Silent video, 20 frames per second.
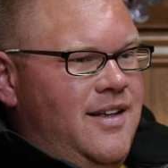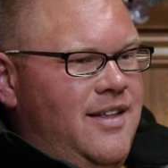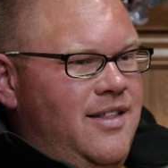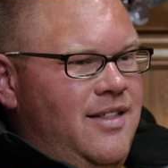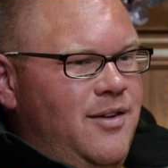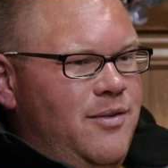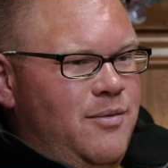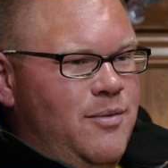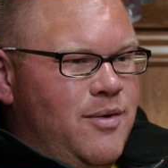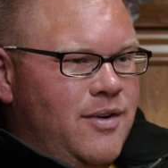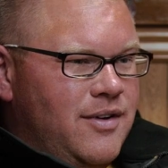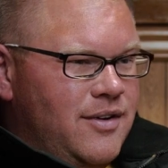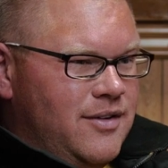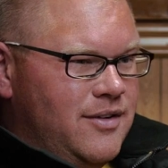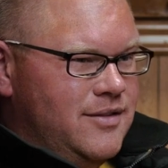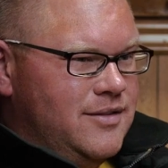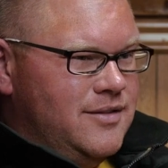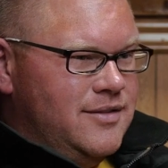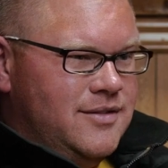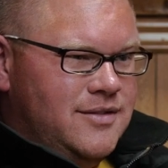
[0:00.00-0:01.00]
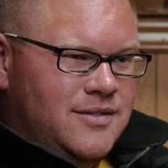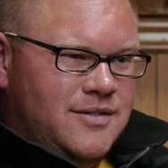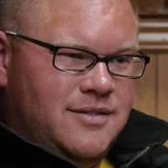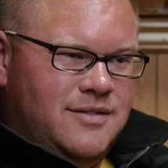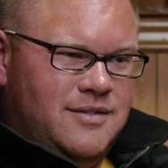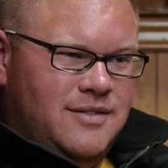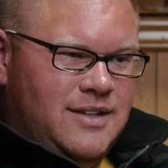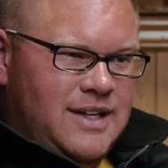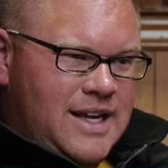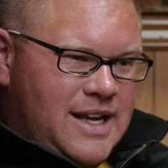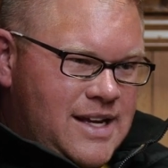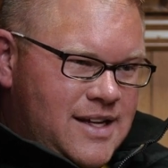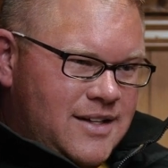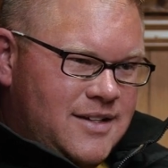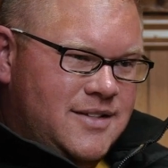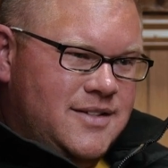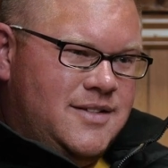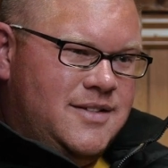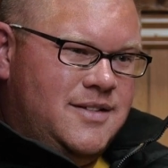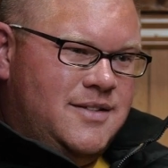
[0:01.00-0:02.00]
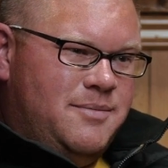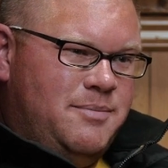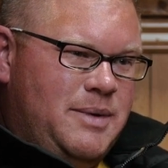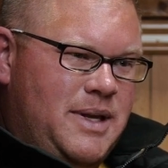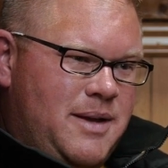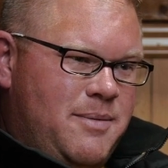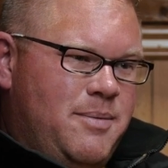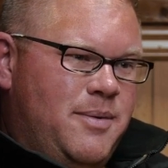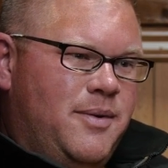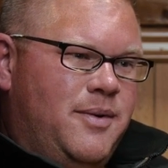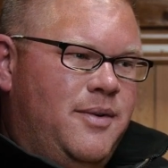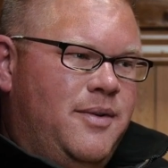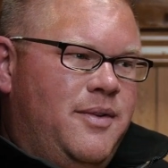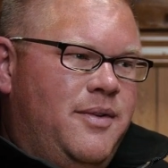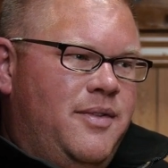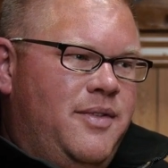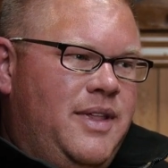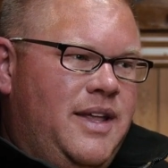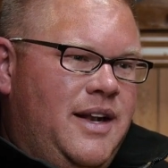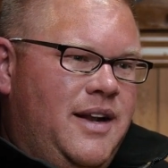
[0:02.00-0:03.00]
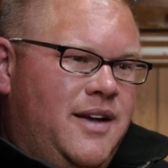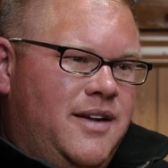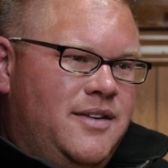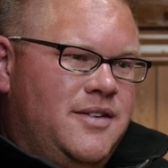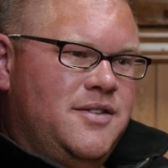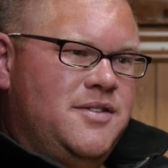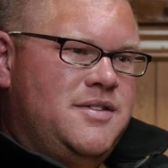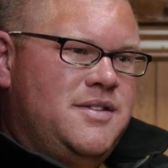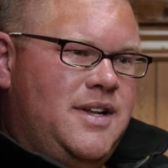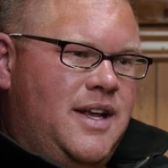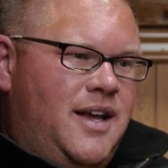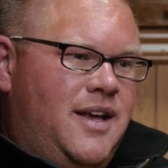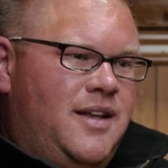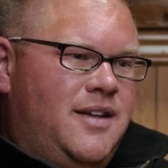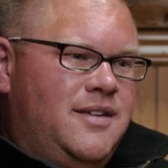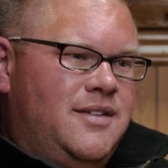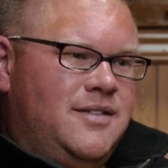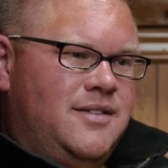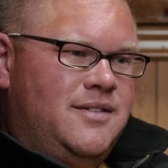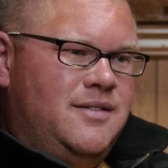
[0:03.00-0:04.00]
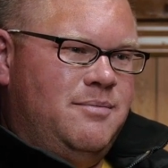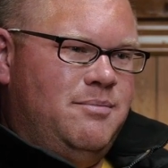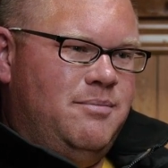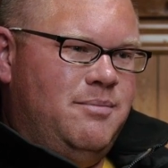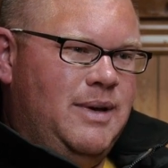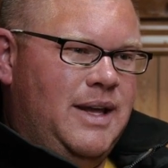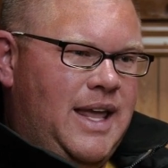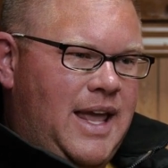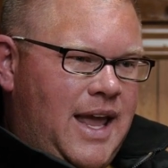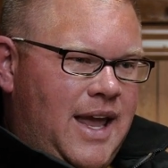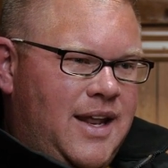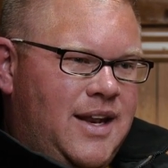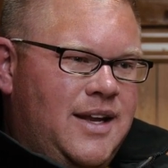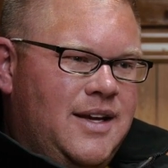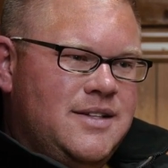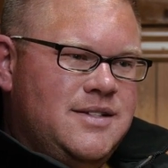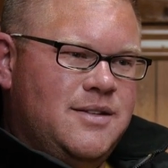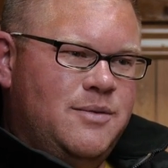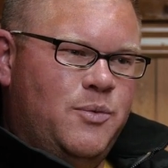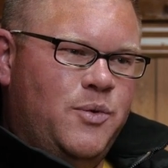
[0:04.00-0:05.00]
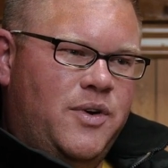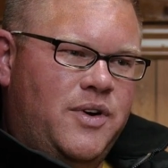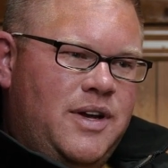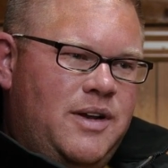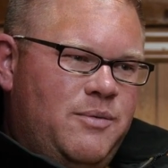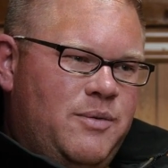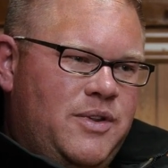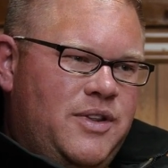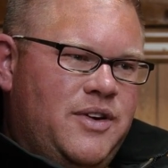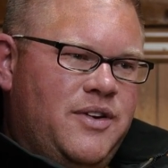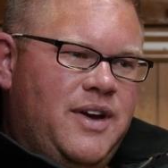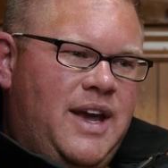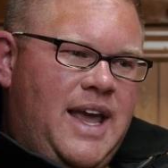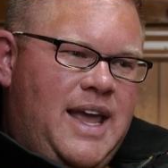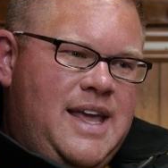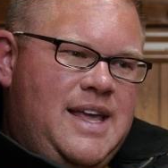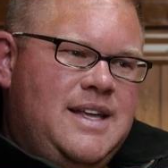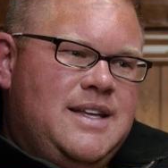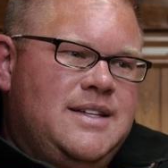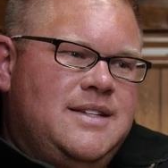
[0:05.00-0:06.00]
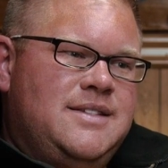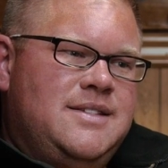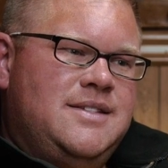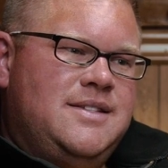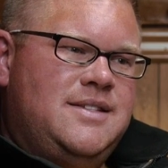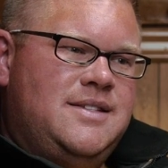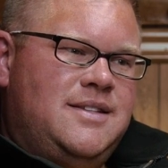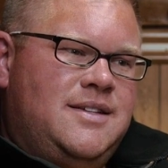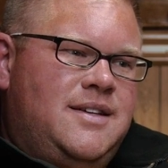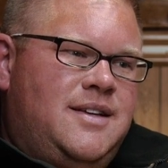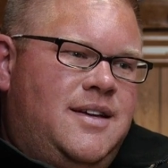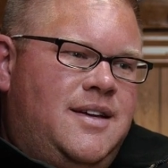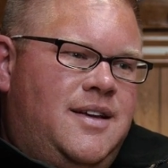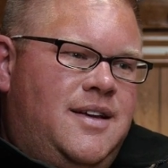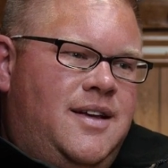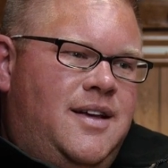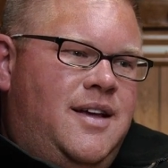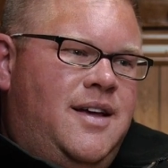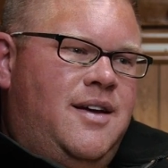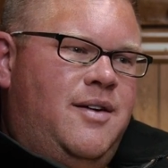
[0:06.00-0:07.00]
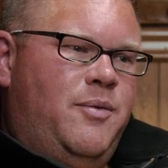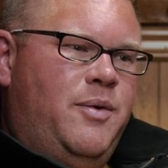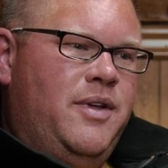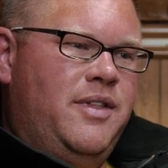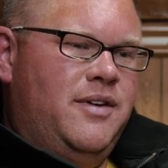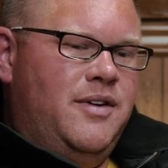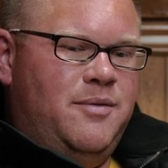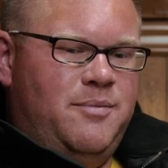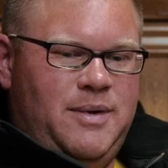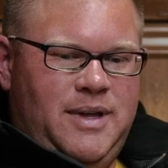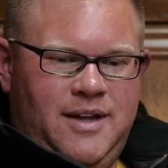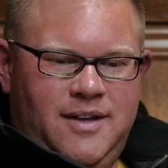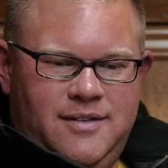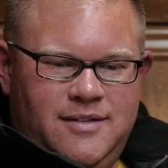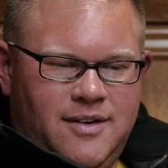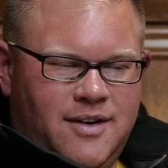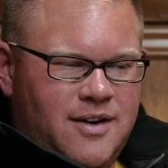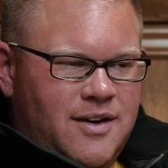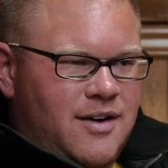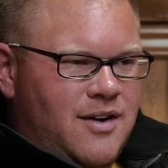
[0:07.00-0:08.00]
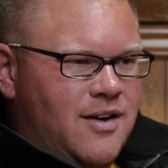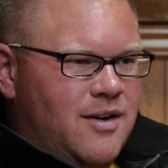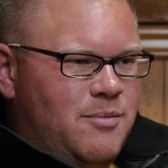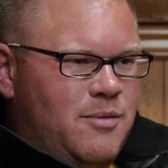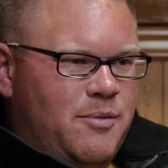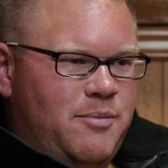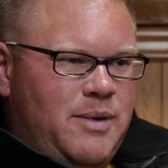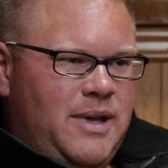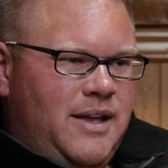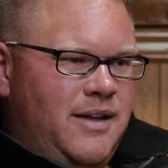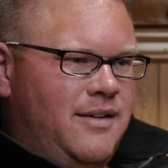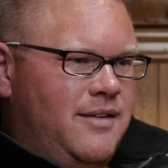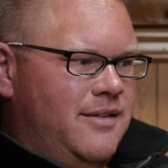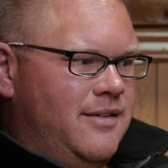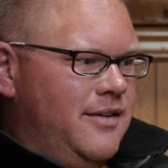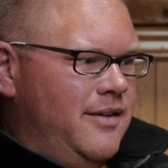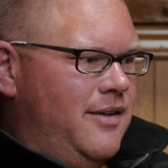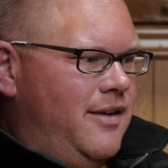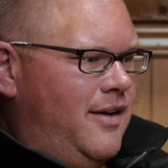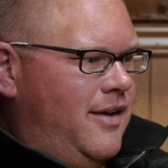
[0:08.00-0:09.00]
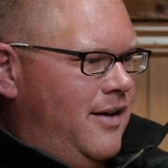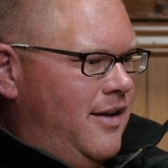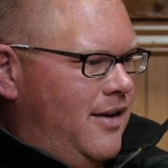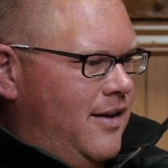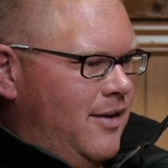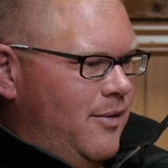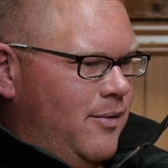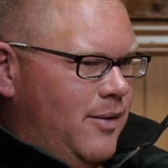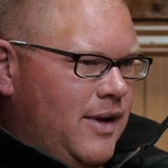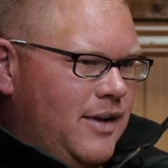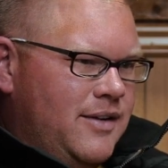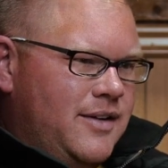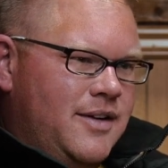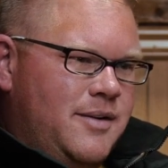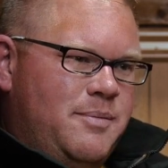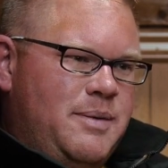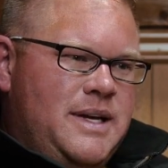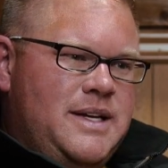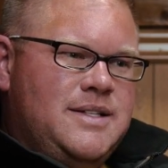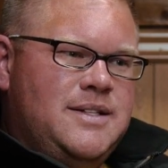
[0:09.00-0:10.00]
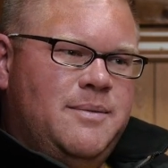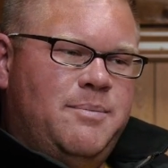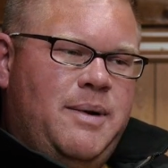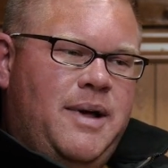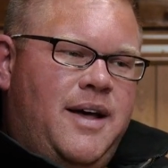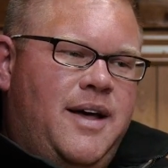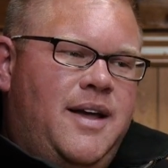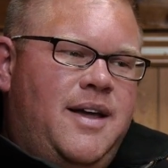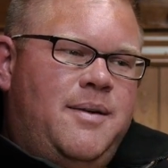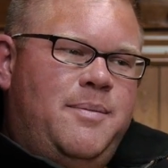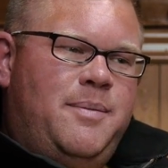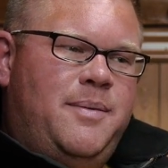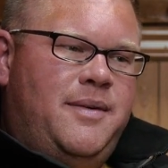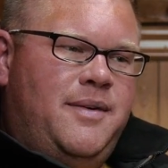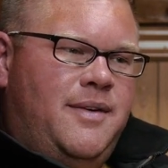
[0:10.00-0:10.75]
The world needs people that understand mechanics and working with your hands, whether it be on an automobile or welding a piece of pipe.